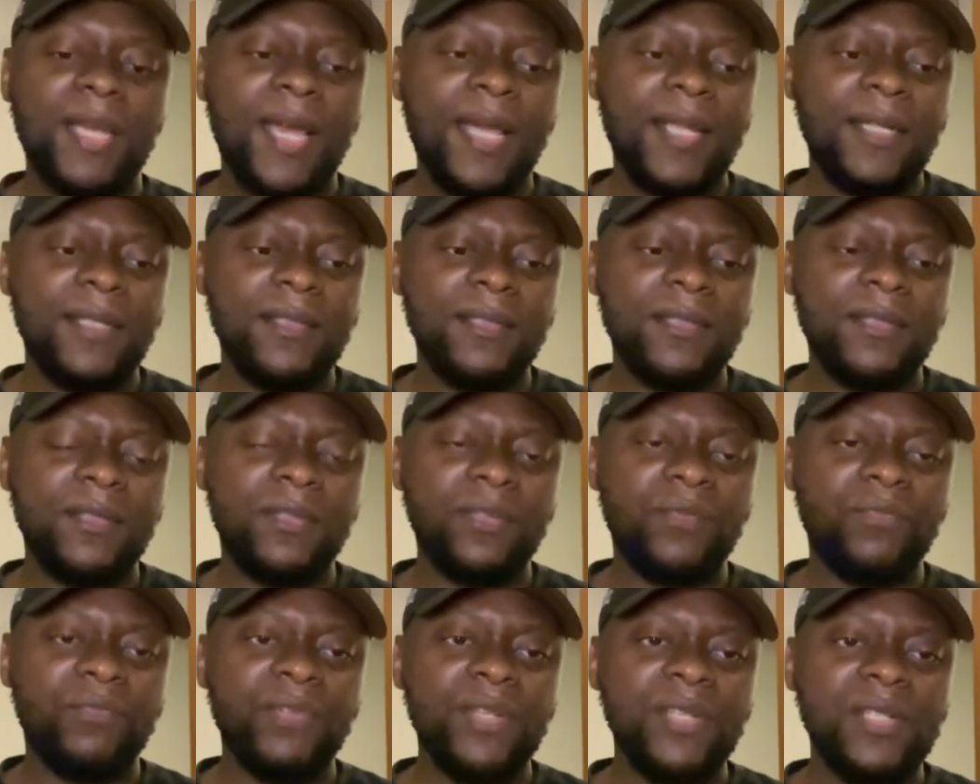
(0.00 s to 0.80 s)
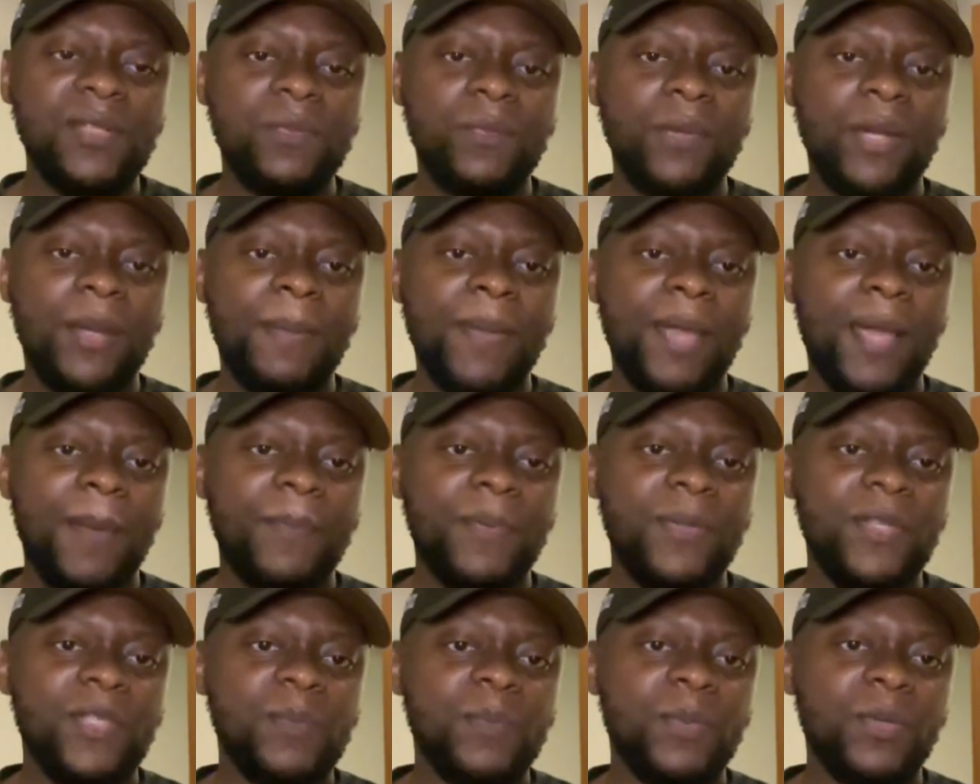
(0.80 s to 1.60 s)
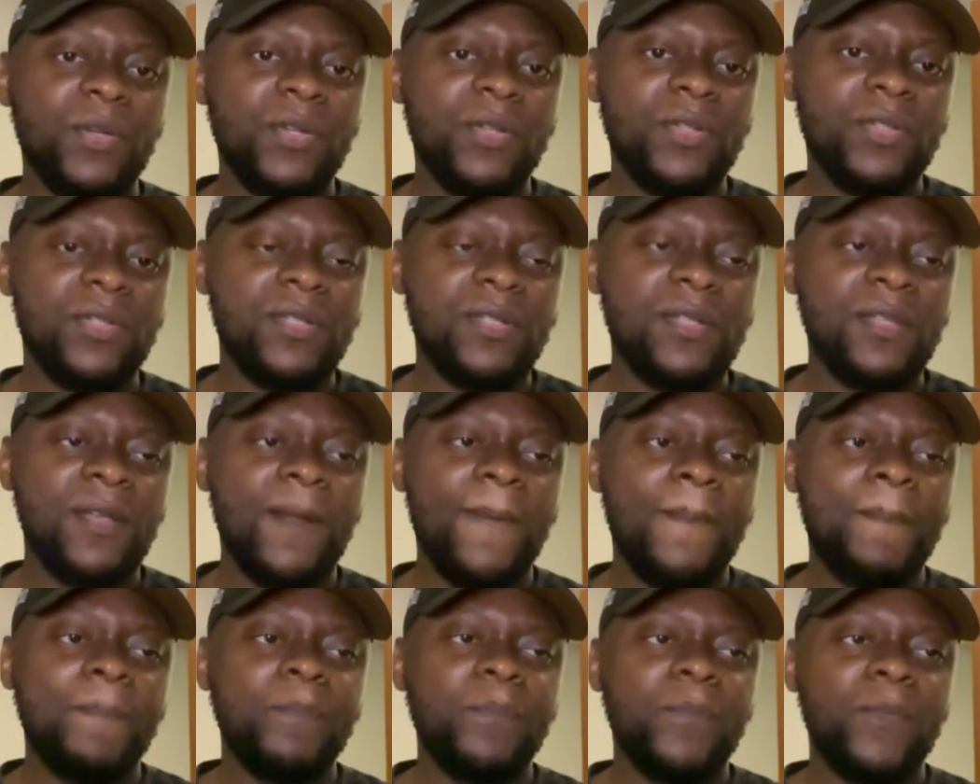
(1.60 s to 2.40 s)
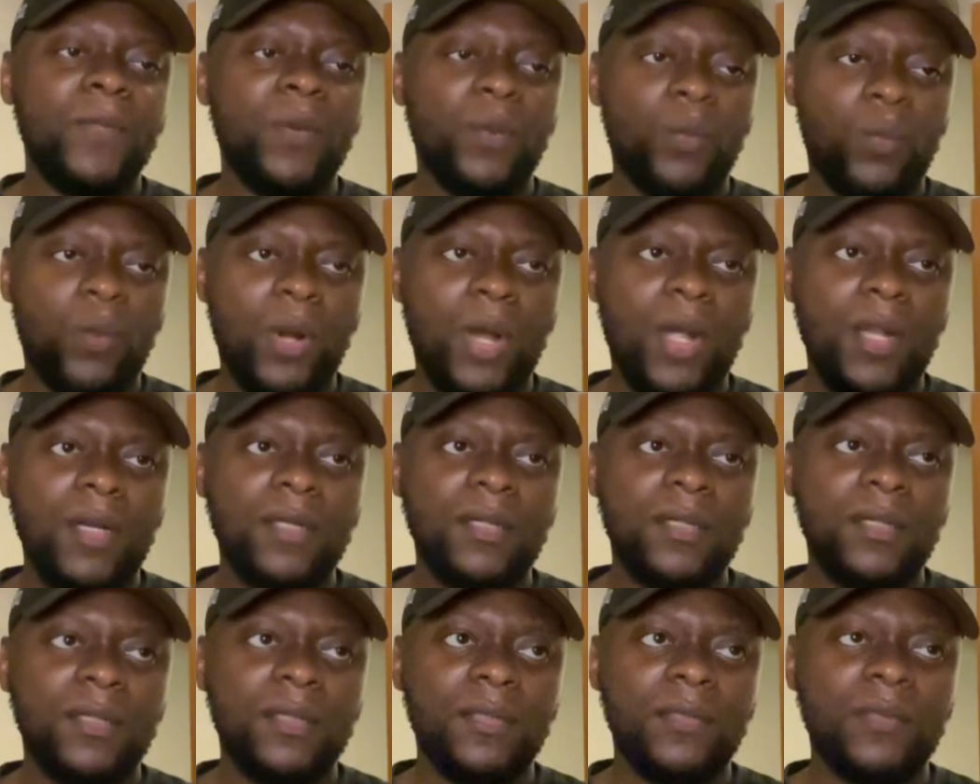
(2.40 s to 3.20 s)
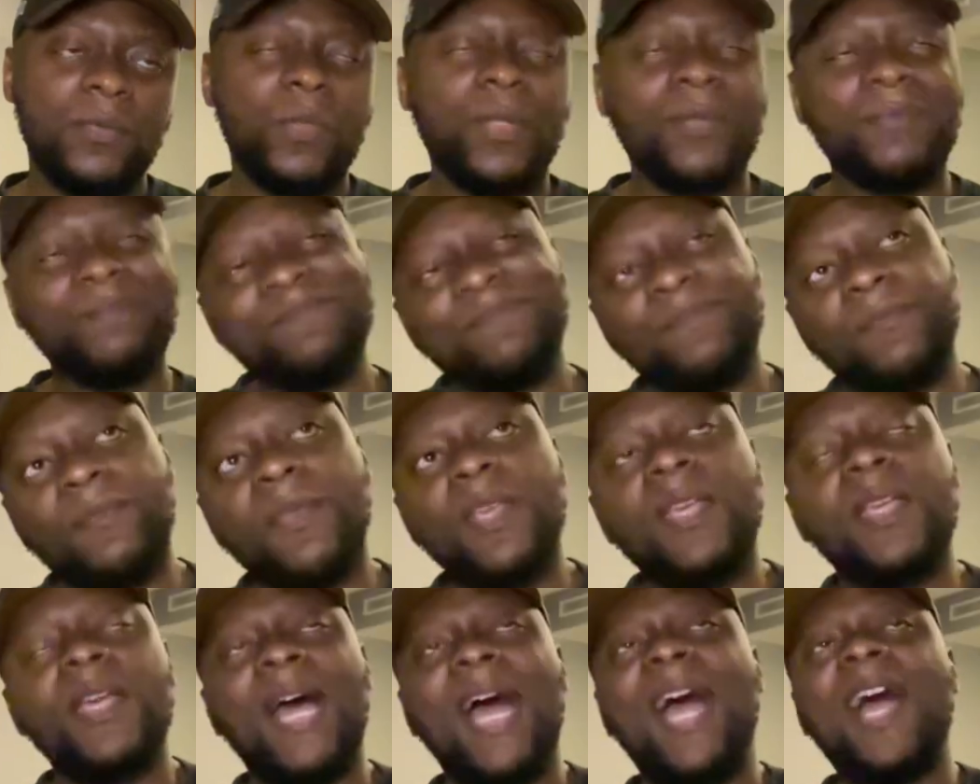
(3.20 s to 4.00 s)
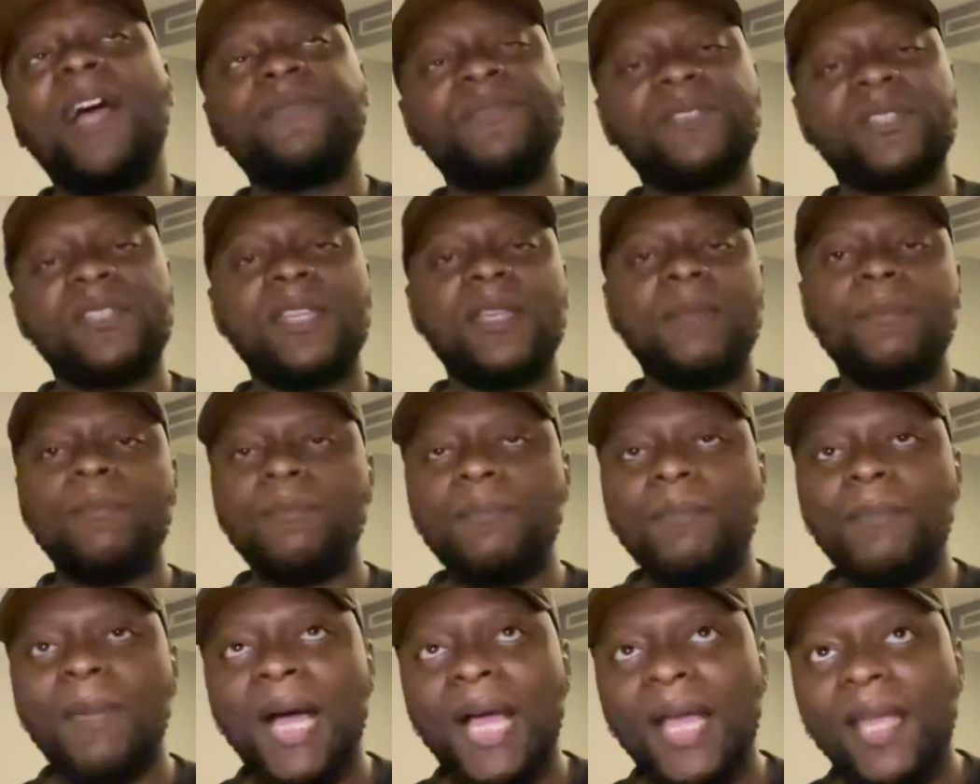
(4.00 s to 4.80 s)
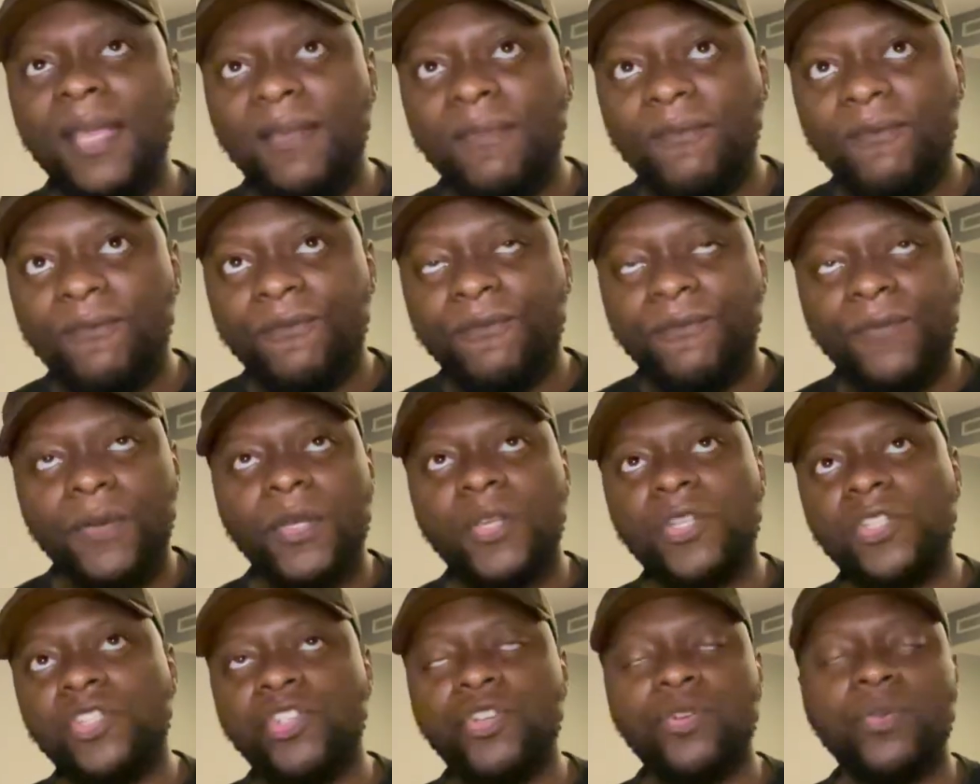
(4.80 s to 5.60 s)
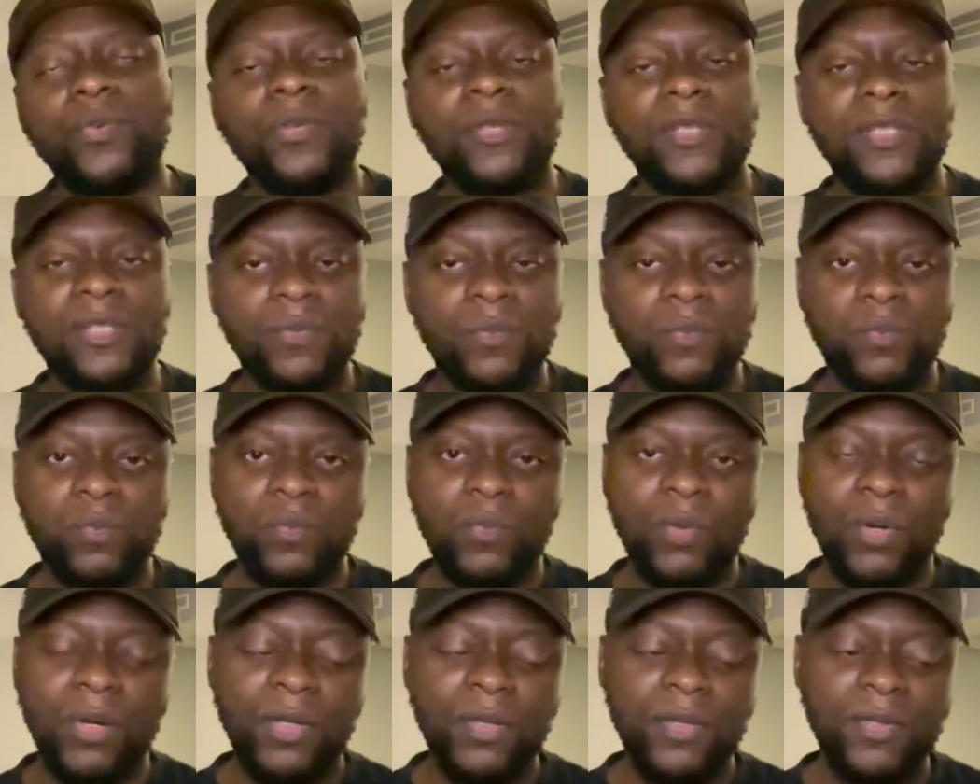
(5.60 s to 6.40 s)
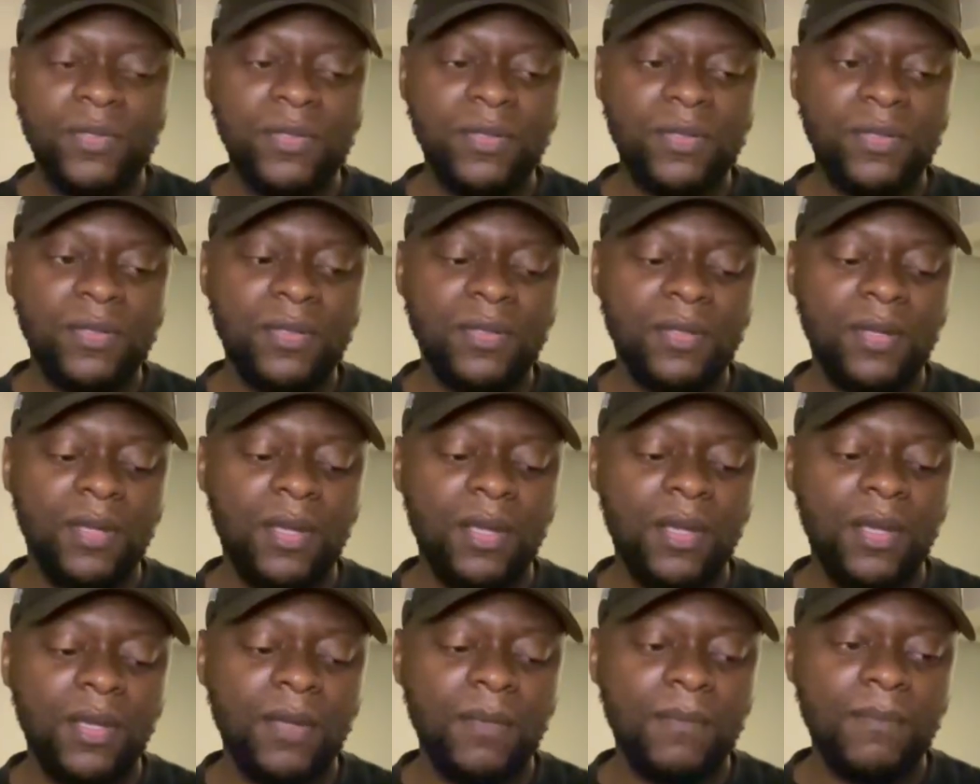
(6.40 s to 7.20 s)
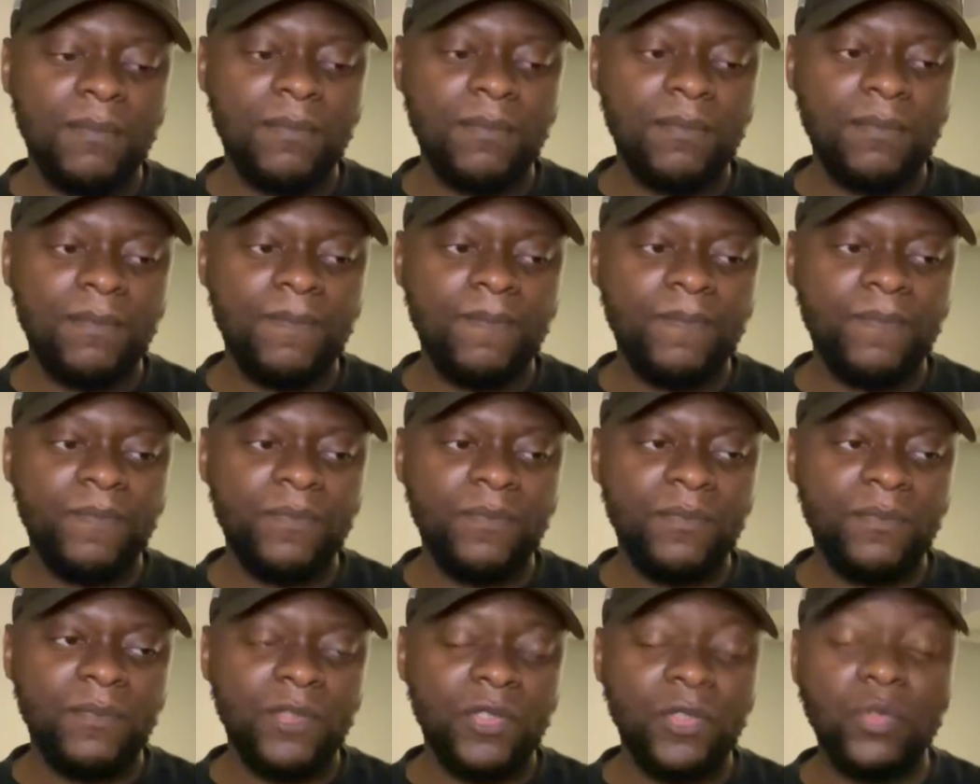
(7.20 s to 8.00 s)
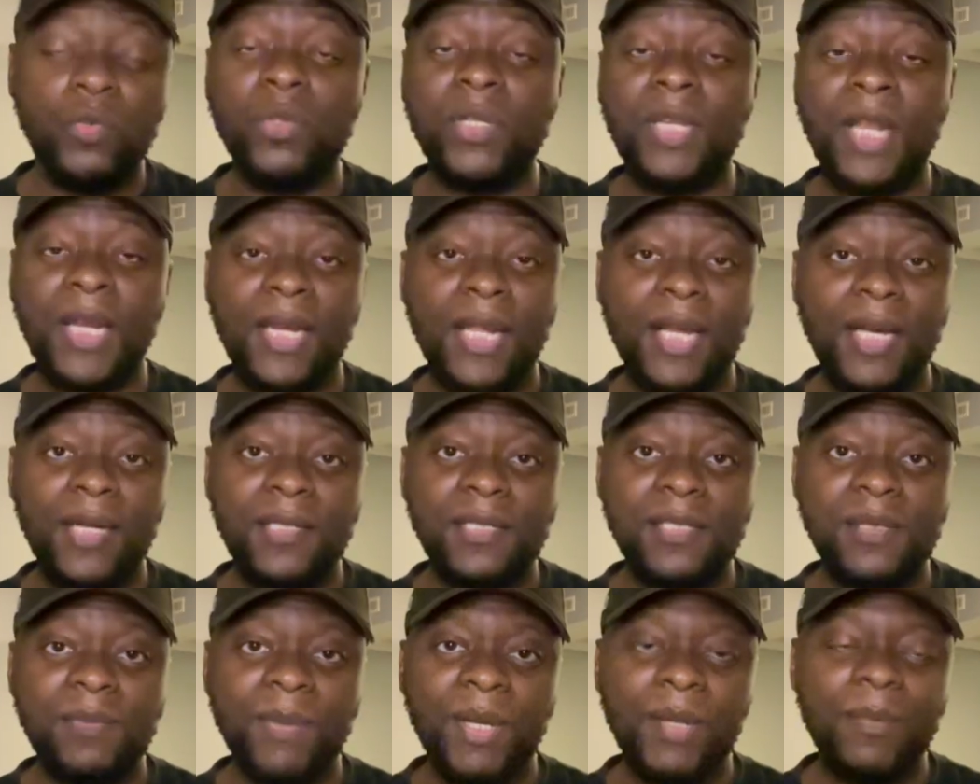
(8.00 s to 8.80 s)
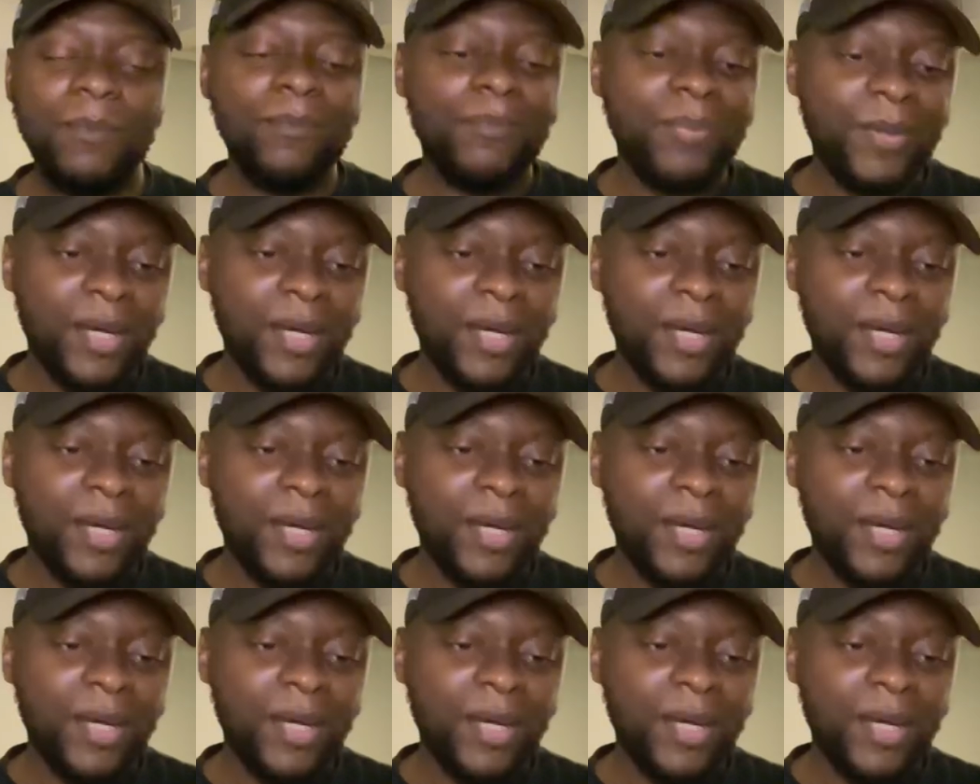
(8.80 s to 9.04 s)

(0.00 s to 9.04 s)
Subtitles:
And the reason why I'm happy is because, I have to say my first choice was Julian Nagelsmann.